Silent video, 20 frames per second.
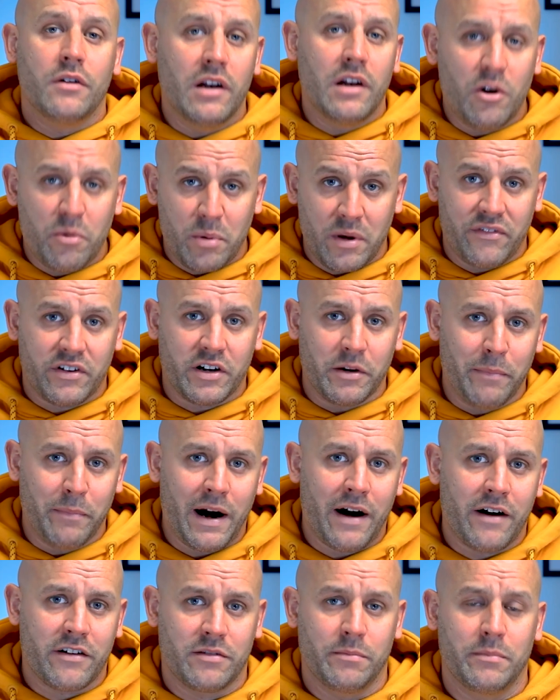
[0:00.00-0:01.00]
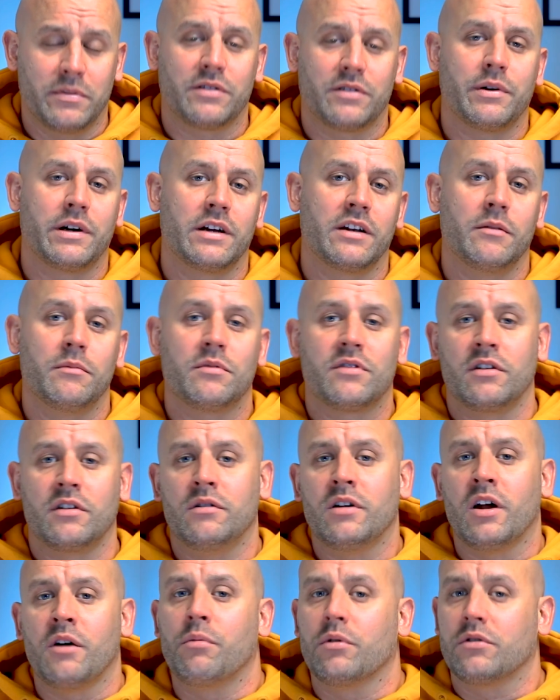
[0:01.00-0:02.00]
a little bit of a comparison between them so you
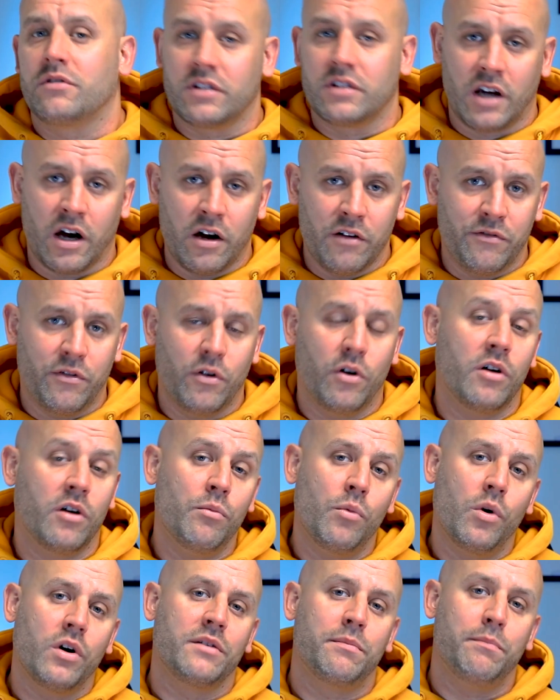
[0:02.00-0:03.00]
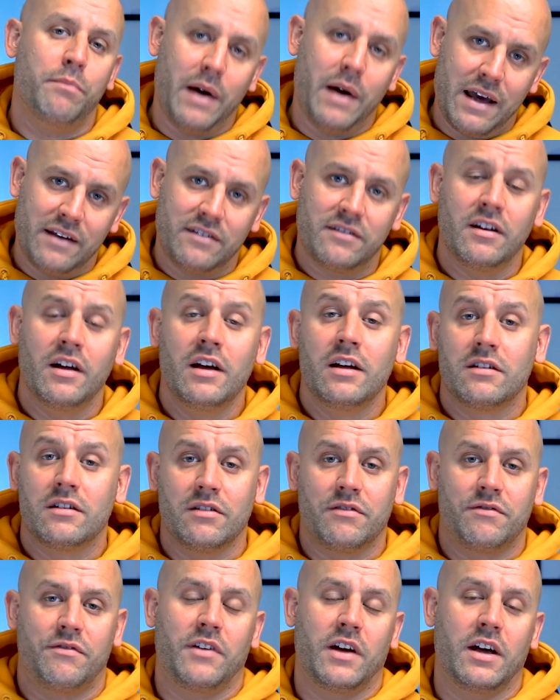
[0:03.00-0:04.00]
know what to go for and what is best to
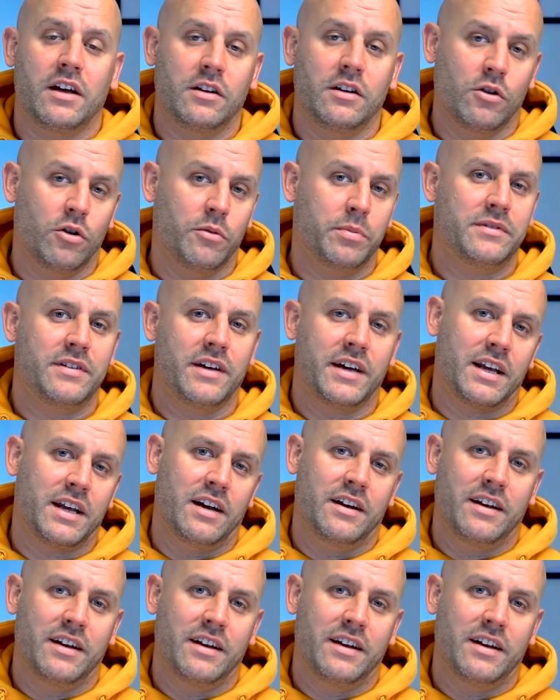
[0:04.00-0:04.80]
fit your particular